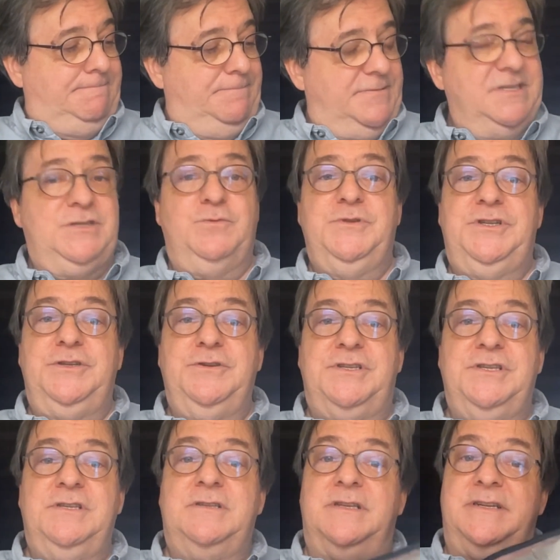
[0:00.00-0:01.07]
This
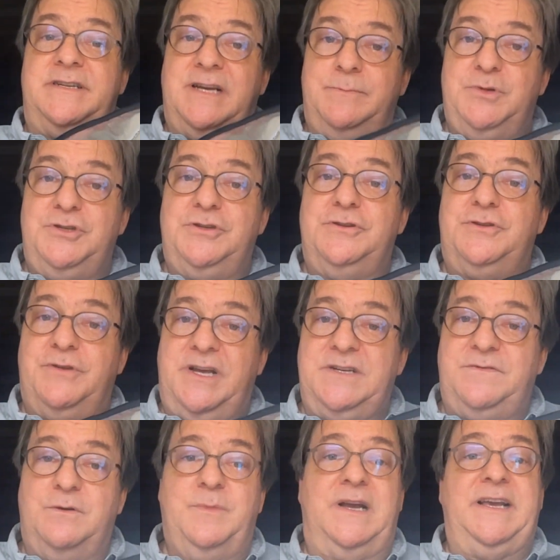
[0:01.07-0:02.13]
reduces the temperature
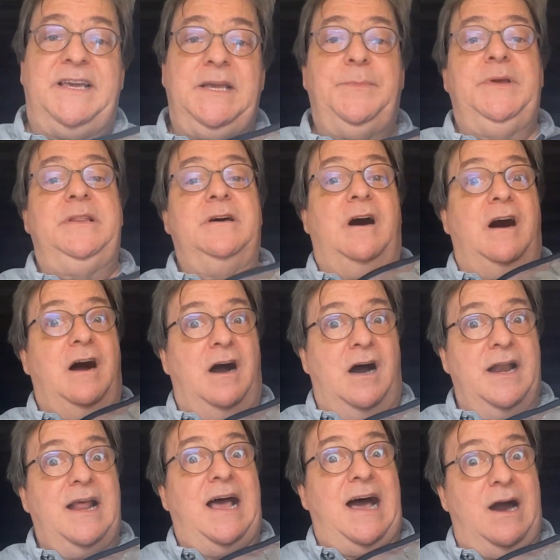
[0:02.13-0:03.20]
transfer by keeping the
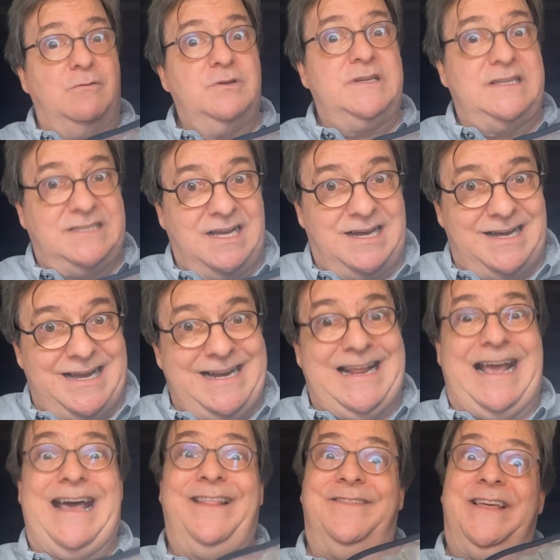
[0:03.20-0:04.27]
hot outside
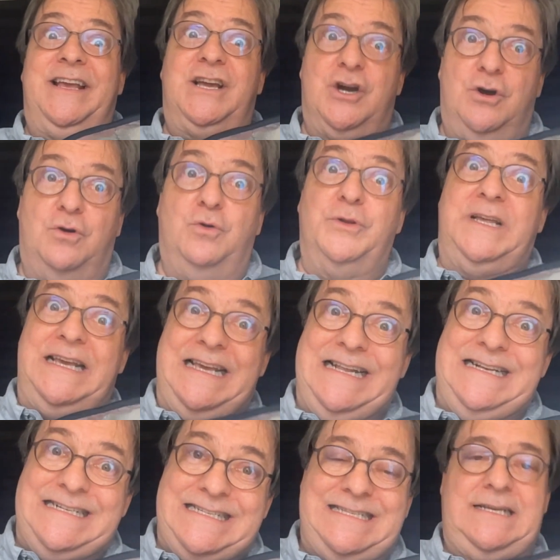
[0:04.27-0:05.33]
and the cold
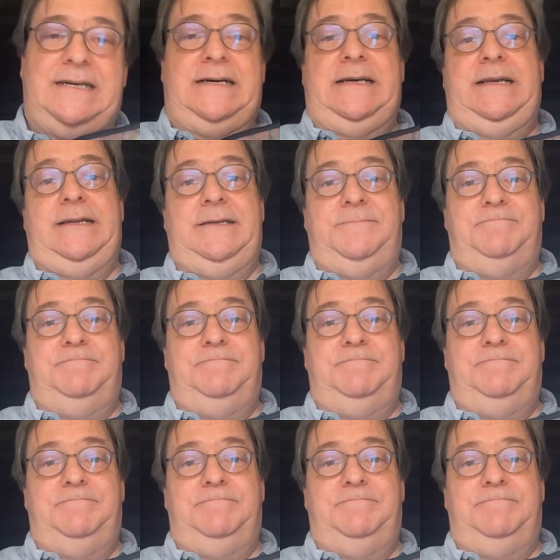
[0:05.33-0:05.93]
inside.